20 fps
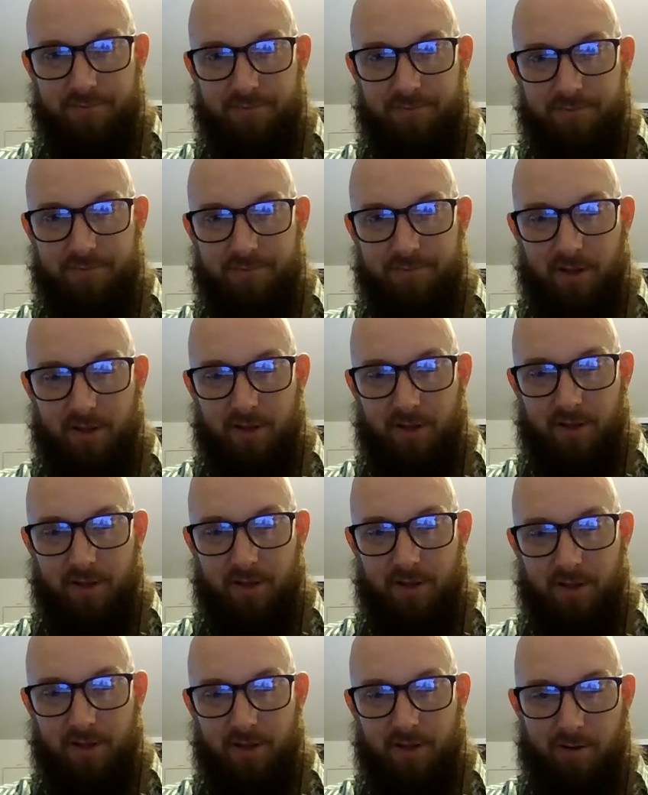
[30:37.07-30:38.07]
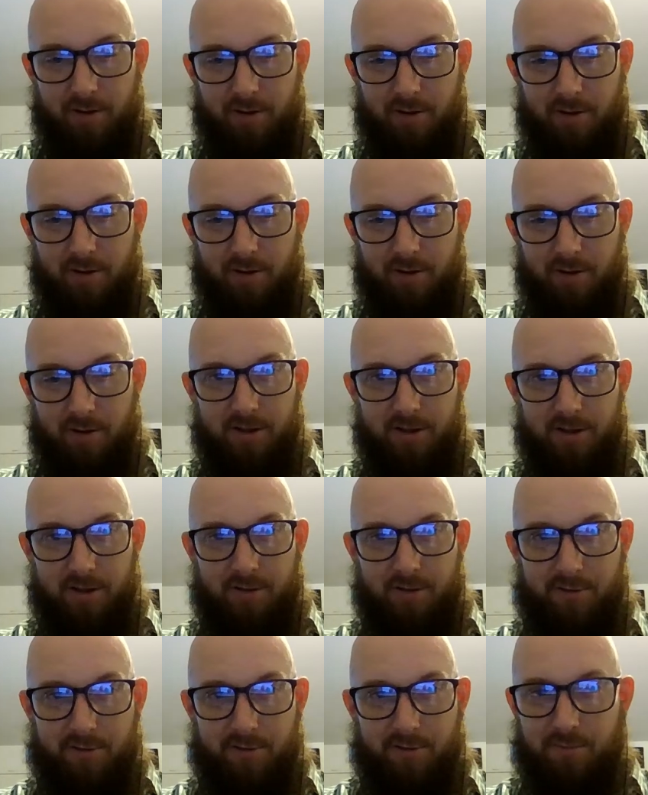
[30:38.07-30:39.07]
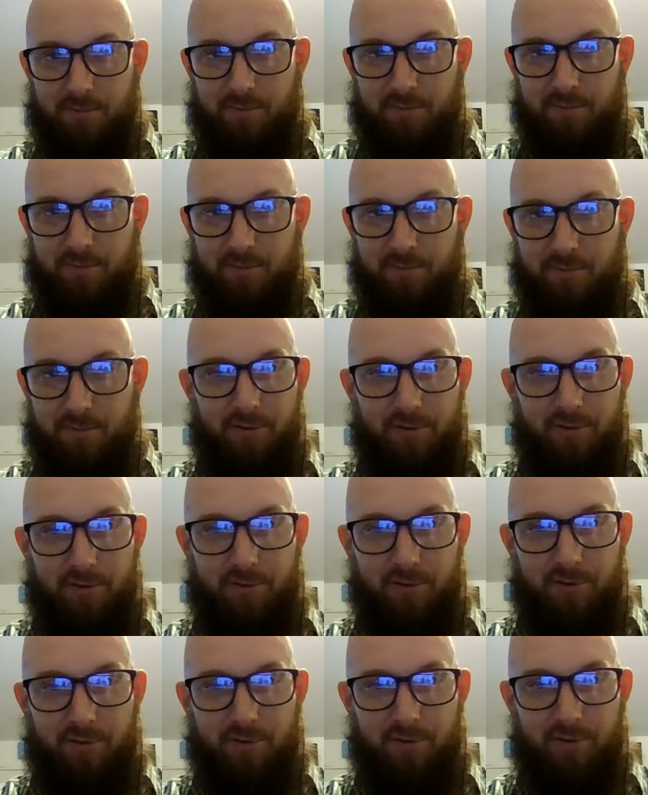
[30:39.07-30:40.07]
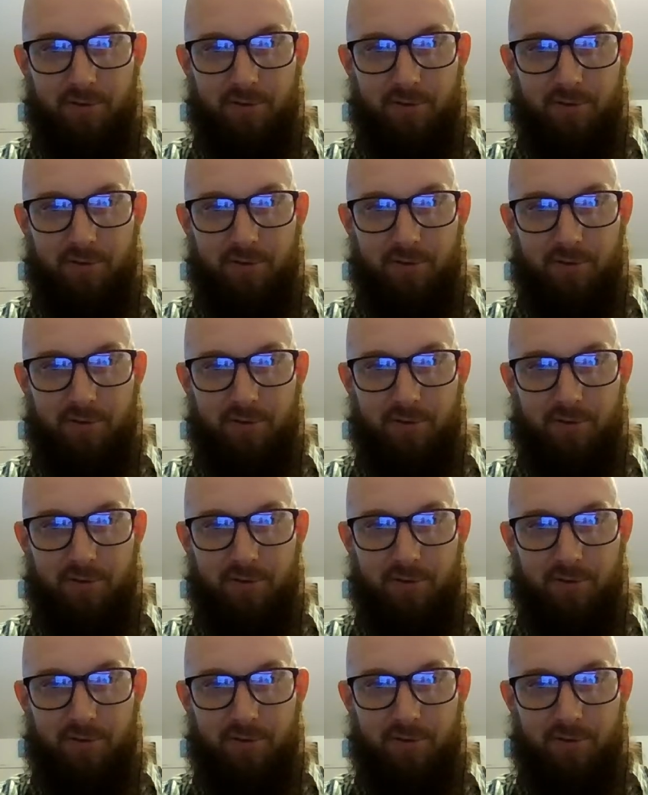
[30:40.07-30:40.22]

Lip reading: Tell me how I did. This is my first live.